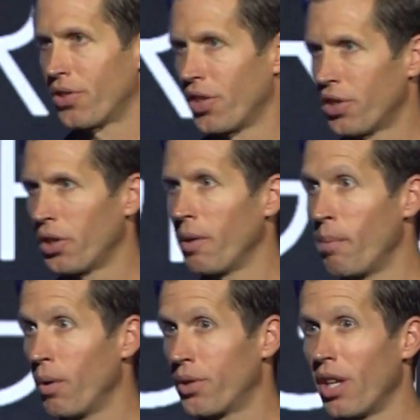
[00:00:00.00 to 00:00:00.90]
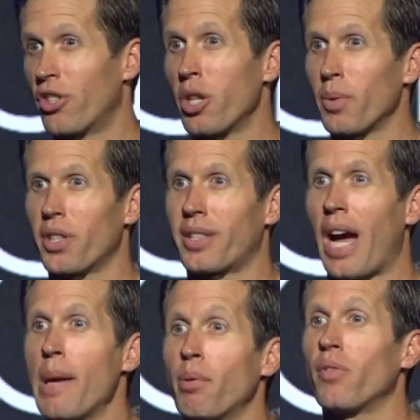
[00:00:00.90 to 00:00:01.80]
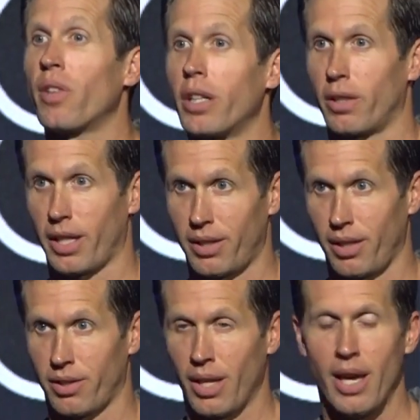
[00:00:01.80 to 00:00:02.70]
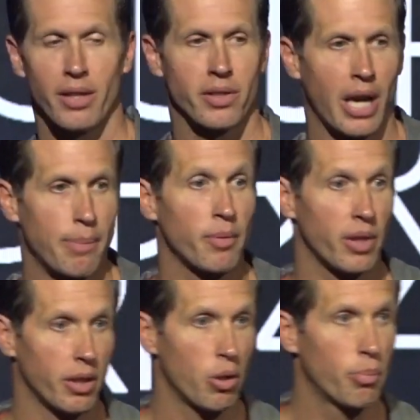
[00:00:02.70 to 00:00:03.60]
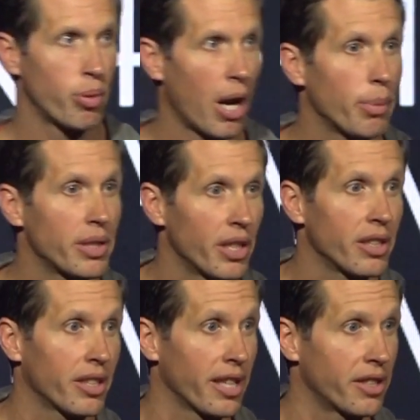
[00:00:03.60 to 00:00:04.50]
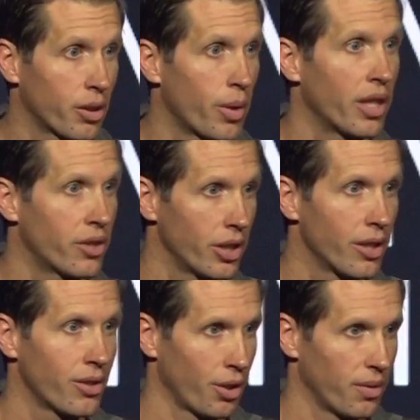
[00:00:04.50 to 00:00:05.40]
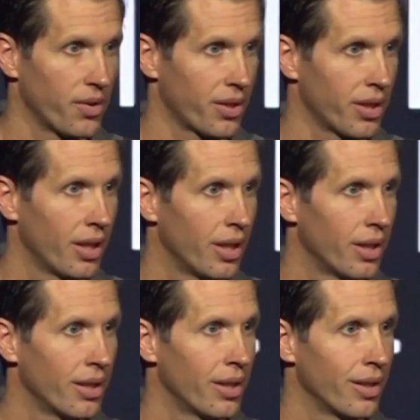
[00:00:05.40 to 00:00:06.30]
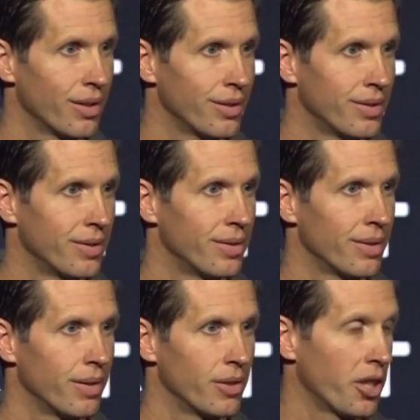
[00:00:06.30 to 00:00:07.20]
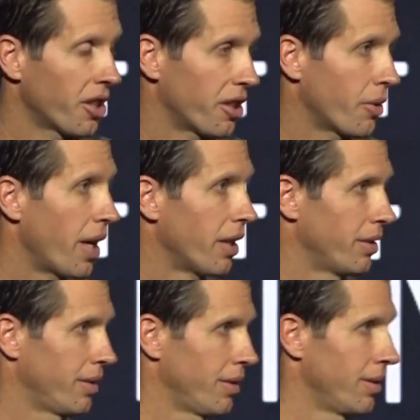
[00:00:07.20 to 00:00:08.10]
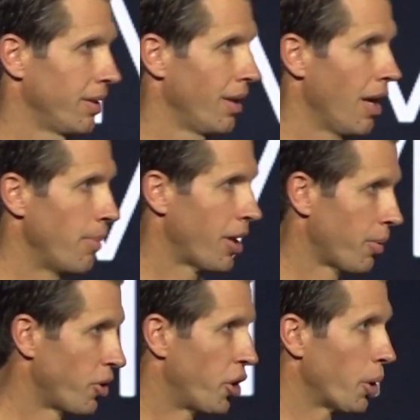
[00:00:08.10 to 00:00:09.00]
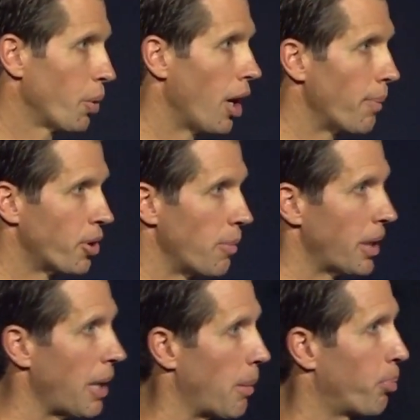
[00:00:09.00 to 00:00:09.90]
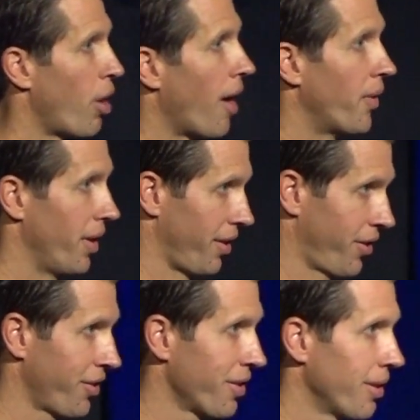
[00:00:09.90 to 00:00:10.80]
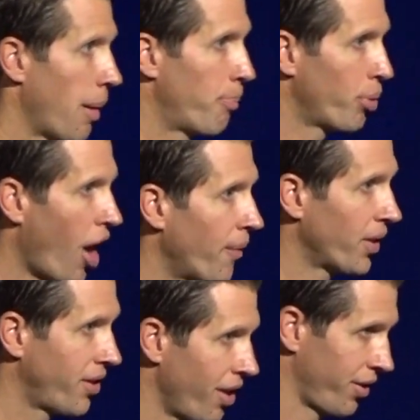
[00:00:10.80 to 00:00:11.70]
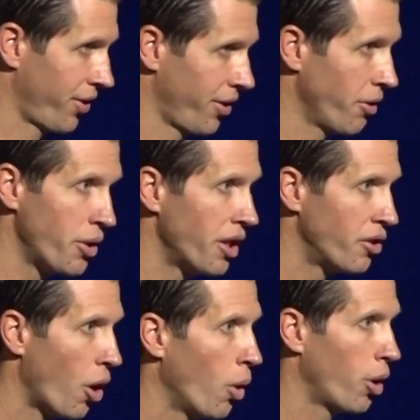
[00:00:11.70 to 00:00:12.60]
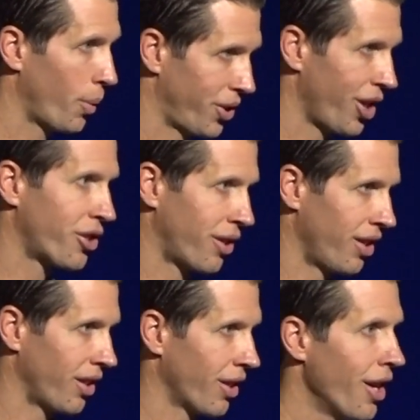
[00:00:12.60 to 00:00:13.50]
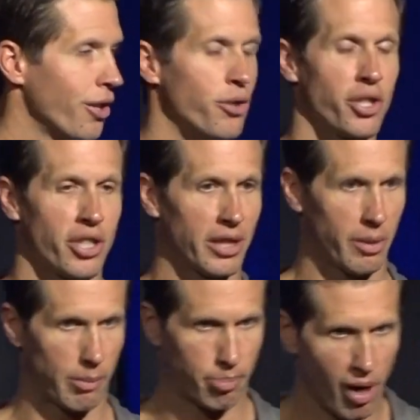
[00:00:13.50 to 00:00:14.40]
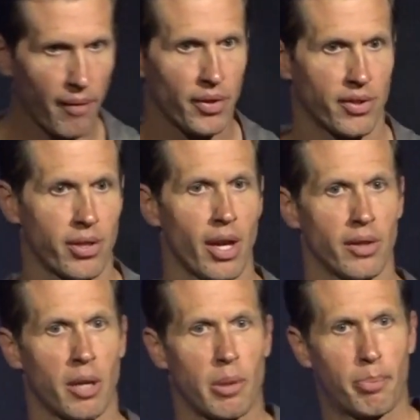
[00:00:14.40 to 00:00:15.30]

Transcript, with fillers: the sister of Moses, and she was the type of leader, get this, the type of leader who probably didn't get the credit she deserves. She didn't get the credit. Because when she grew up, she became a prophetess. A prophetess. You didn't know there was such a thing. You just thought there were prophets. There were